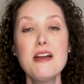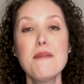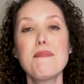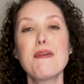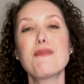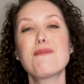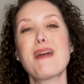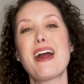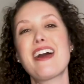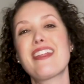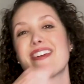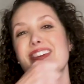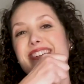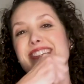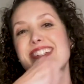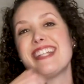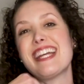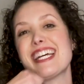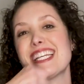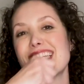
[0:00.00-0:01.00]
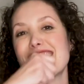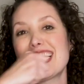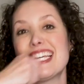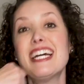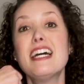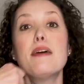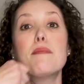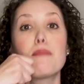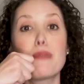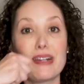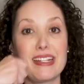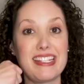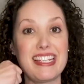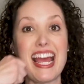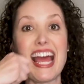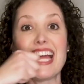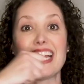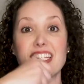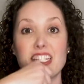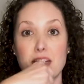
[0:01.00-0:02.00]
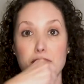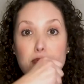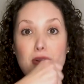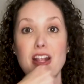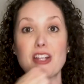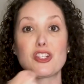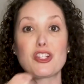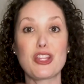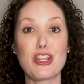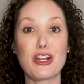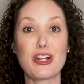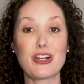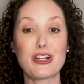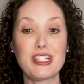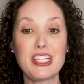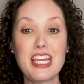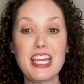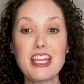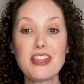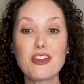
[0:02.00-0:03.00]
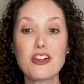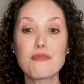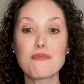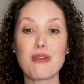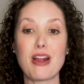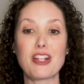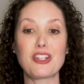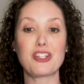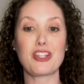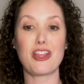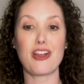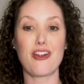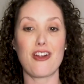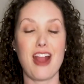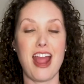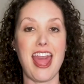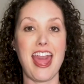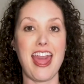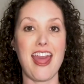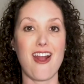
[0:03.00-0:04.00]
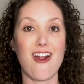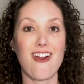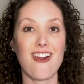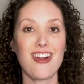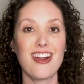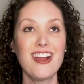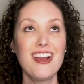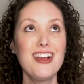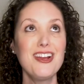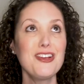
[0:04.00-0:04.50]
but rather just pretend to brush their teeth or brush their hair.